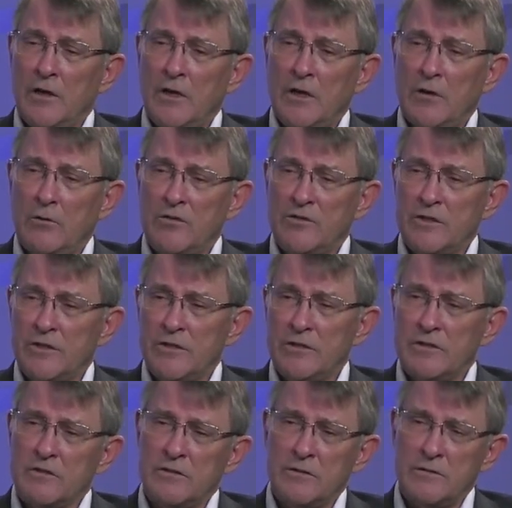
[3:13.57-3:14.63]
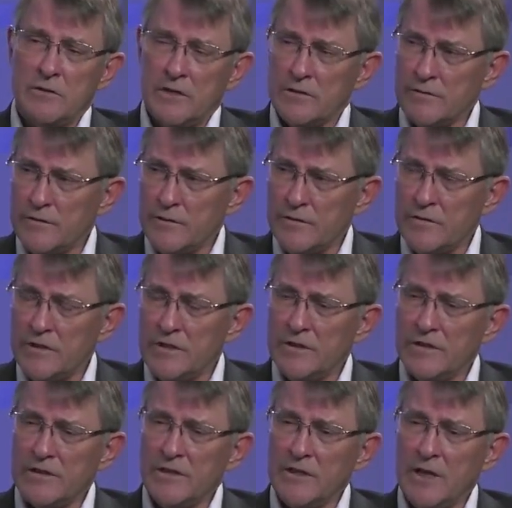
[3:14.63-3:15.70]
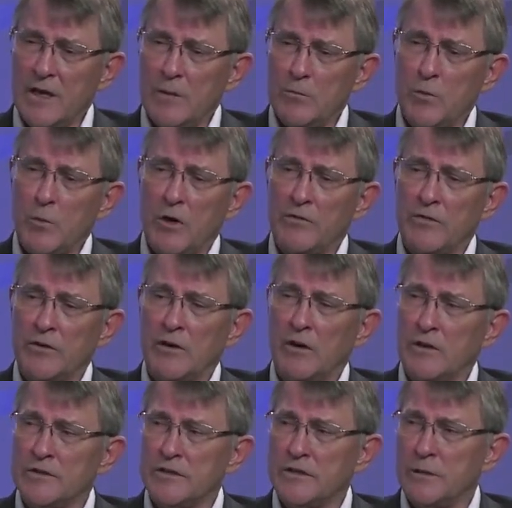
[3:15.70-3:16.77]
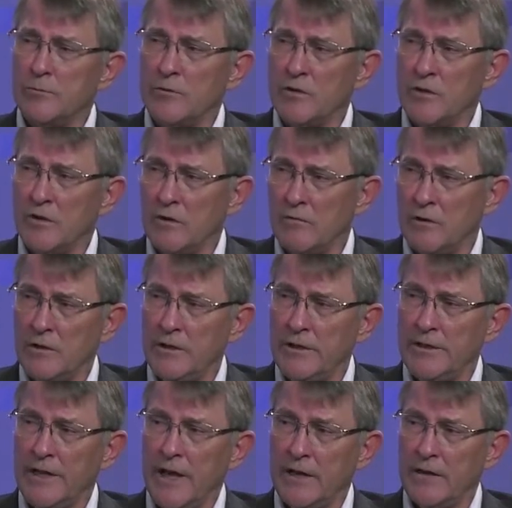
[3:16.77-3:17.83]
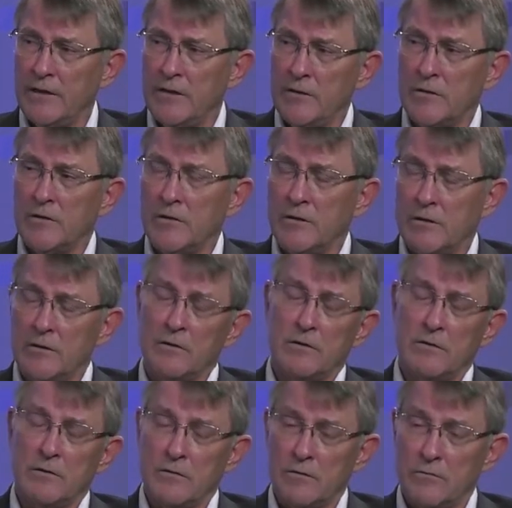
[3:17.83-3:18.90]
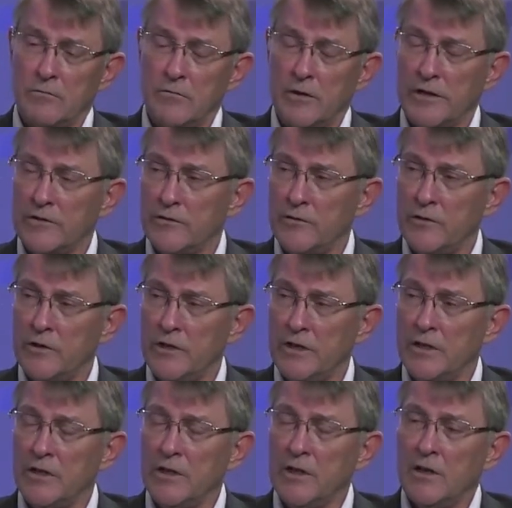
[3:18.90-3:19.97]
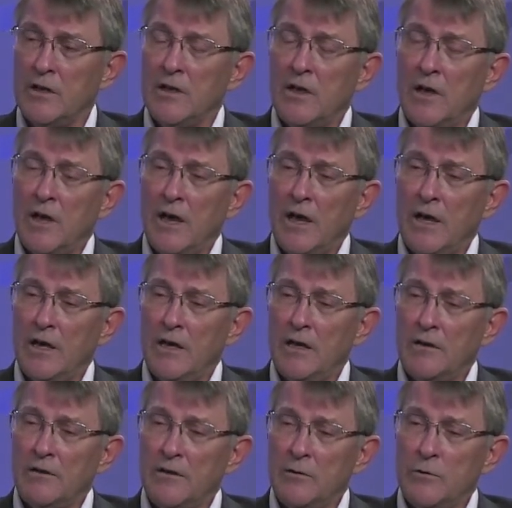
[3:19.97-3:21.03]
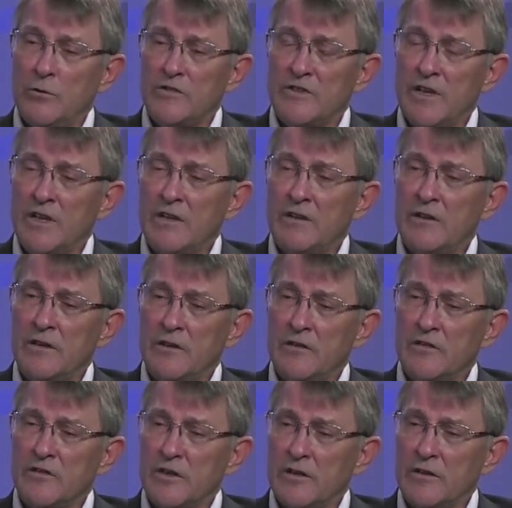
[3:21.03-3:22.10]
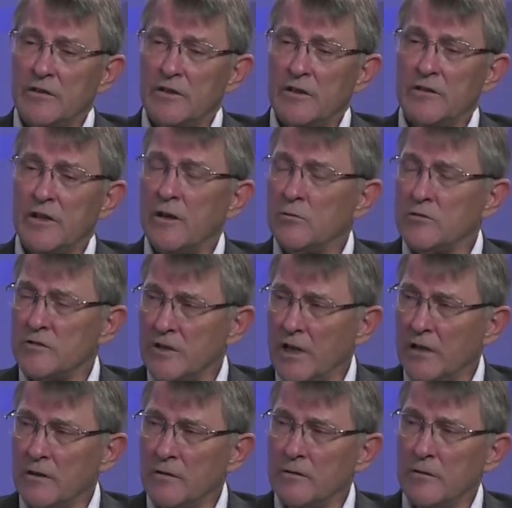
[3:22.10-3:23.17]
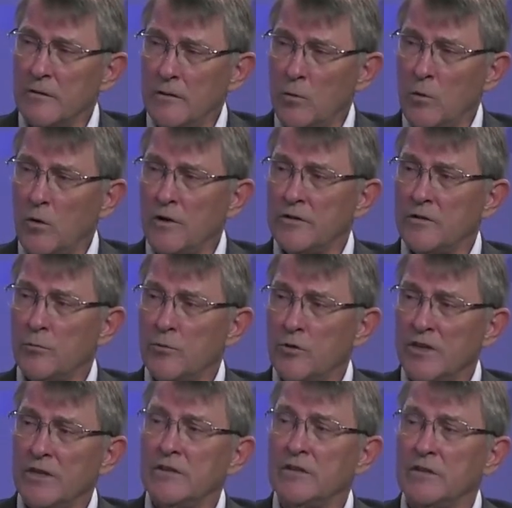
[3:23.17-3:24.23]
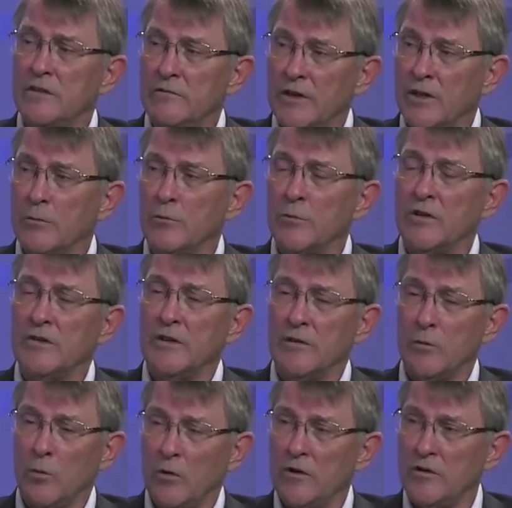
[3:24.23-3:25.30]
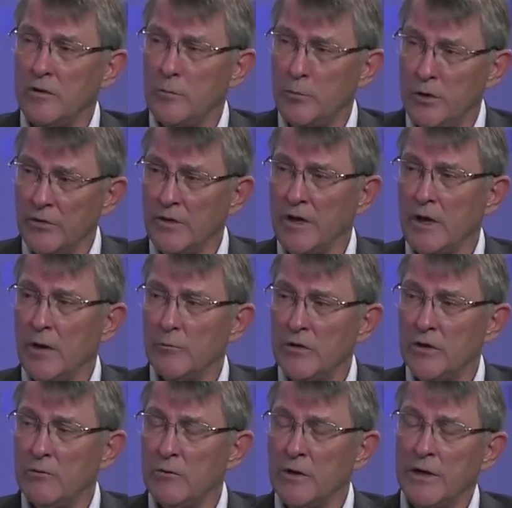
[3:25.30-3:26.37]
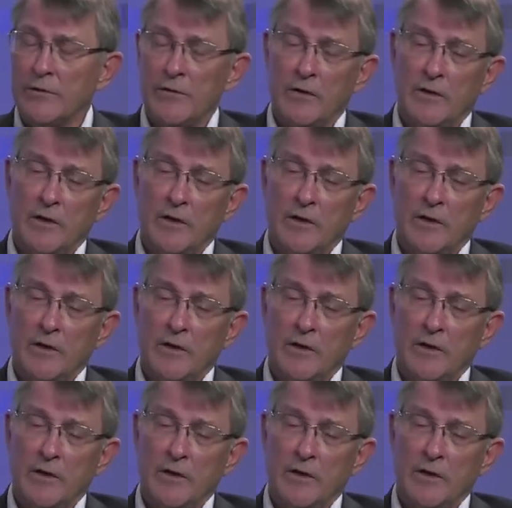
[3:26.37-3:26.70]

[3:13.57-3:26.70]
It was in 2015 that they came upon the concept of our lead candidate, Radspherin. And it was then they decided that that was the candidate they wanted to bring into development and they wanted to build the company around.